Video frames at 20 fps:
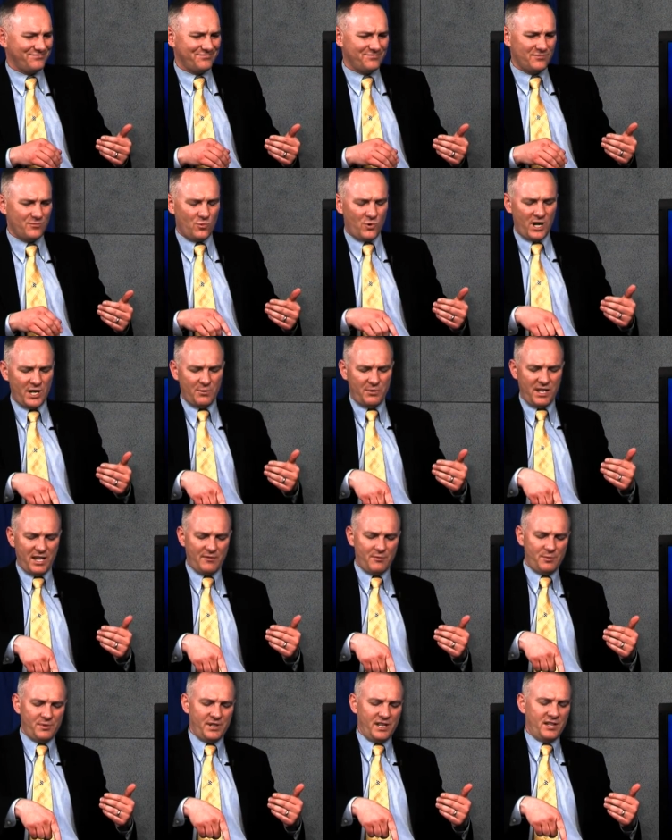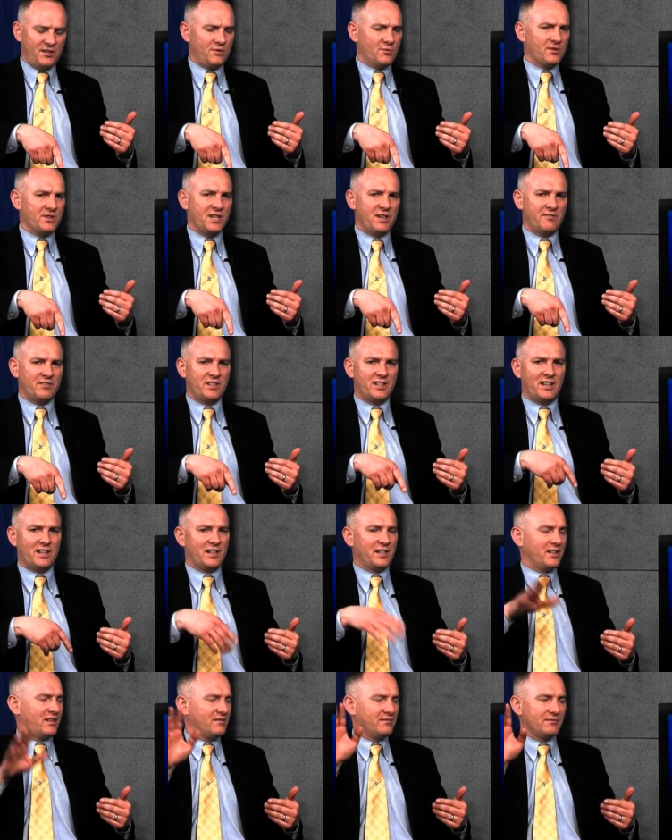why do we have a plant in North Haven,
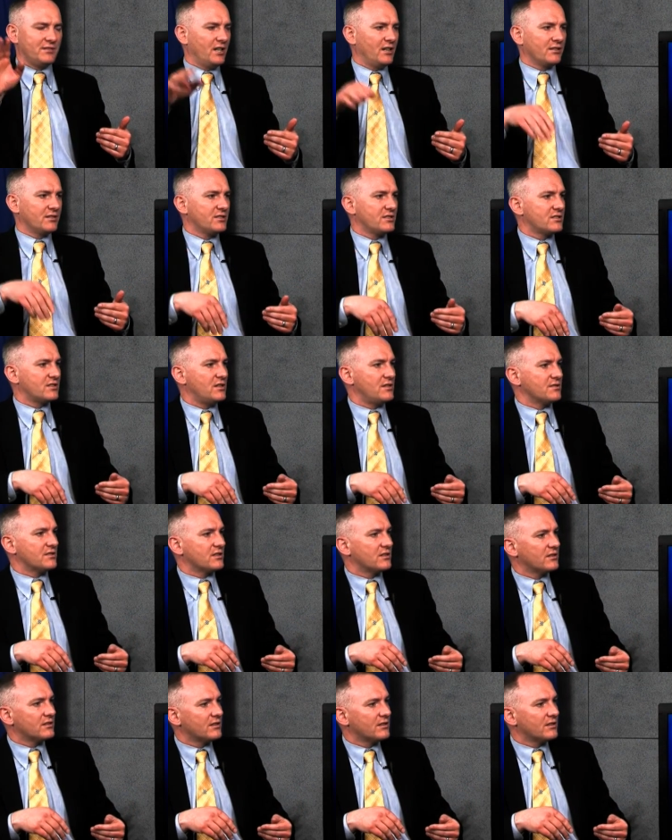Connecticut? No, just close it.